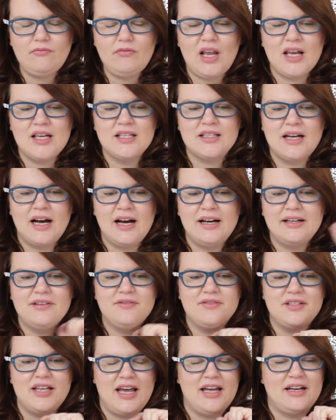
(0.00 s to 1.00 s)
It's kind
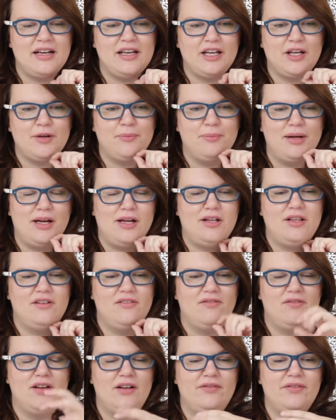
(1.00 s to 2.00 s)
of tannic, but the
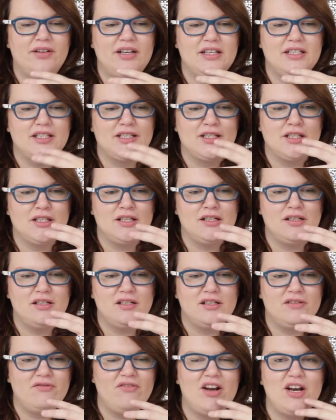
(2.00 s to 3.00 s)
velvety
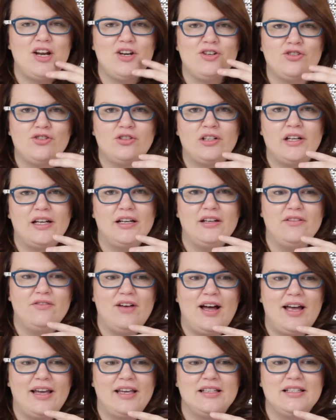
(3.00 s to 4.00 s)
finish kind of,
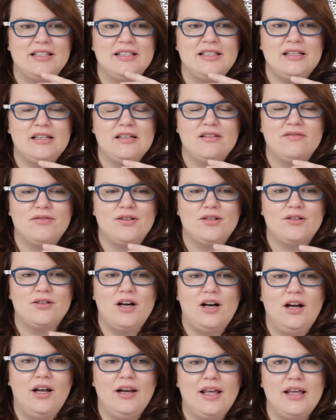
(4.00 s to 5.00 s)
I can see if you're
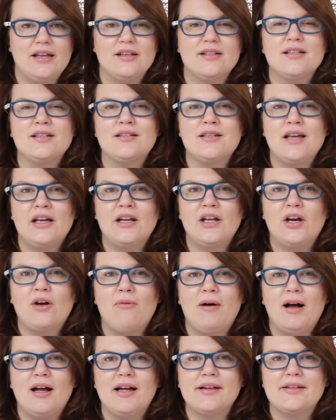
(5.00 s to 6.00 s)
not into tannic
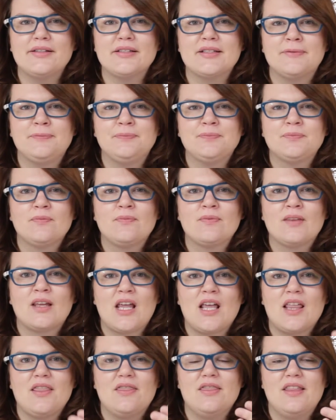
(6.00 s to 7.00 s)
wines,
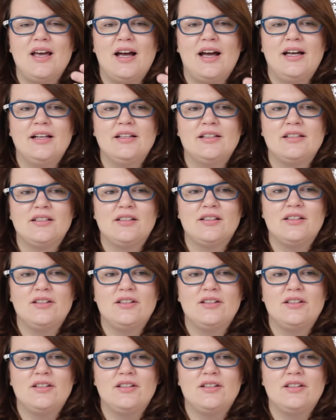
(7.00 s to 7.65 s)
that